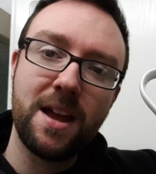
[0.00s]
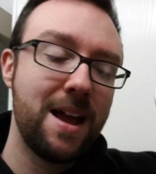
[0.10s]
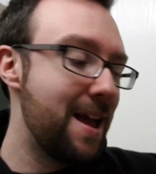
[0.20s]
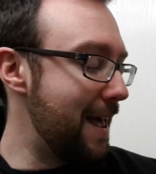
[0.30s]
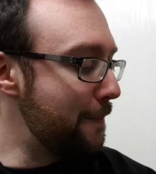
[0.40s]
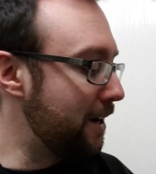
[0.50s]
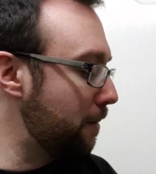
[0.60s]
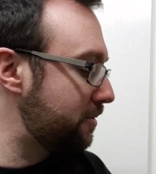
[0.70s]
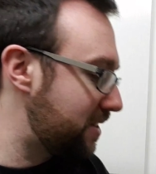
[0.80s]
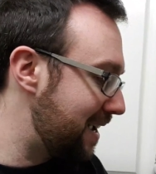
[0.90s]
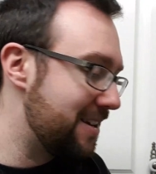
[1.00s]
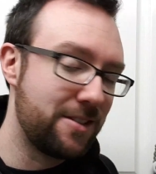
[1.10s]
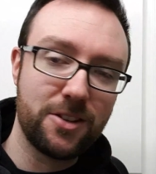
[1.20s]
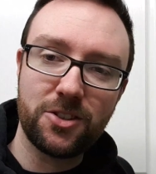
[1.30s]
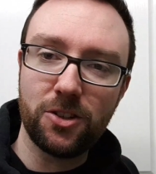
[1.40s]
I head back upstairs
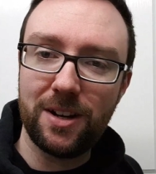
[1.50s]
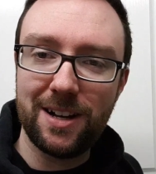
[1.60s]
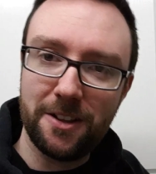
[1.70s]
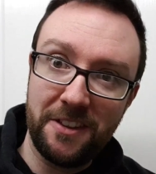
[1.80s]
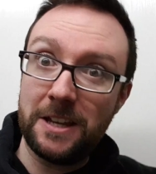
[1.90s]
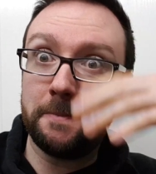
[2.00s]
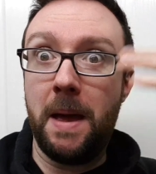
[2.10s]
to sort out this